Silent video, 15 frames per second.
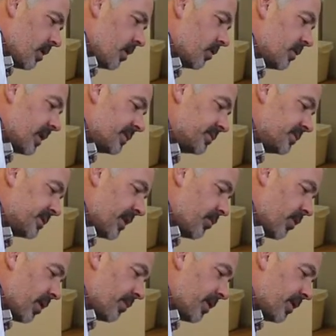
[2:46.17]
Okay, Suzanne,
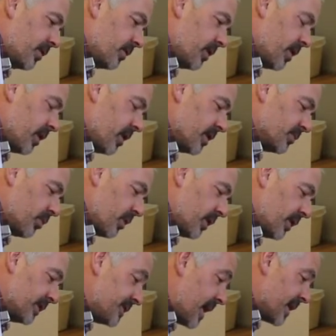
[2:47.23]
what I'm going to do here is we're
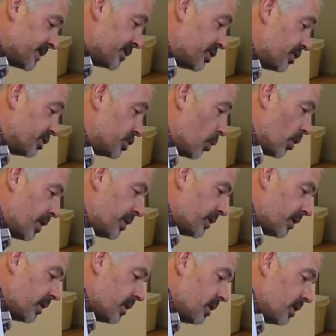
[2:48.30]
going to test your joint
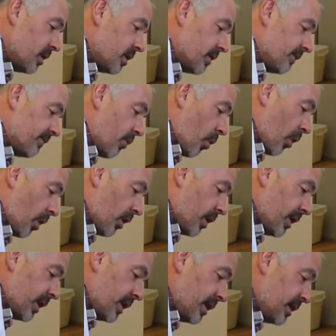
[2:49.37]
for
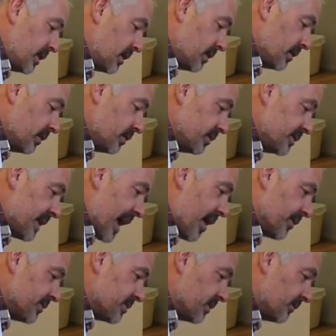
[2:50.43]
any
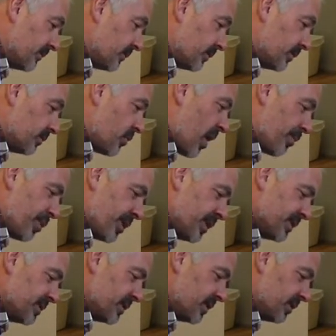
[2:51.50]
sounds of
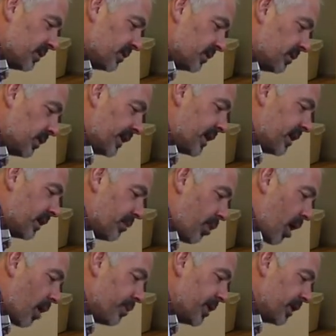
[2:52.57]
crepitus and clicking and
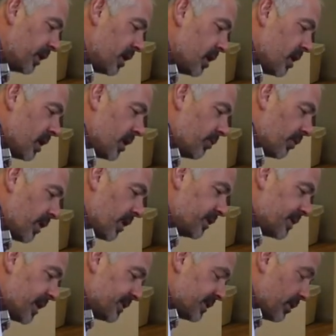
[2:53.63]
popping, and we're going to
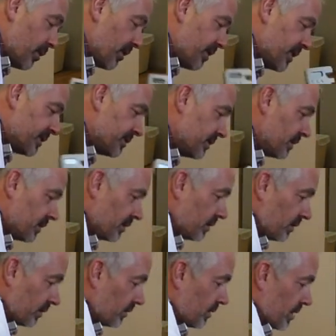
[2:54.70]
test it with this.
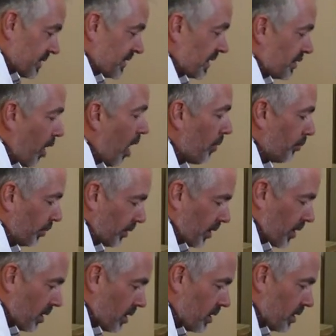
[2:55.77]
It's a Doppler
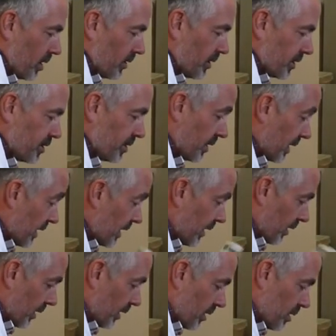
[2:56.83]
that you can
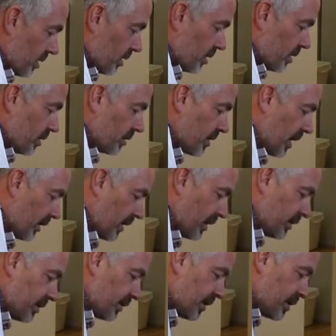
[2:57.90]
hear, kind of
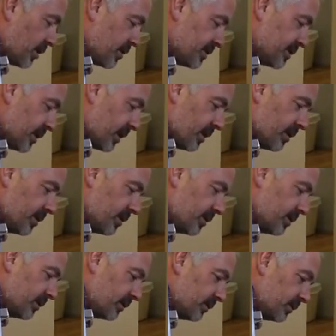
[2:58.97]
like that they use to
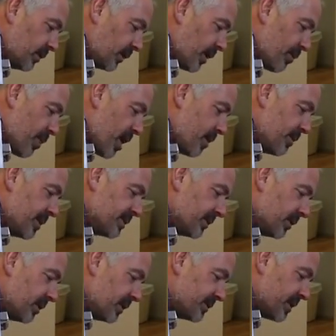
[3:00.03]
look at babies
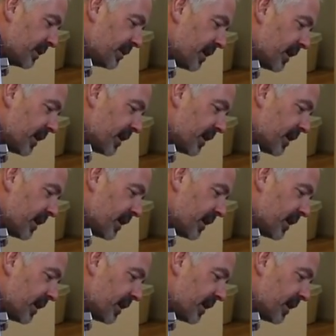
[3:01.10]
and things like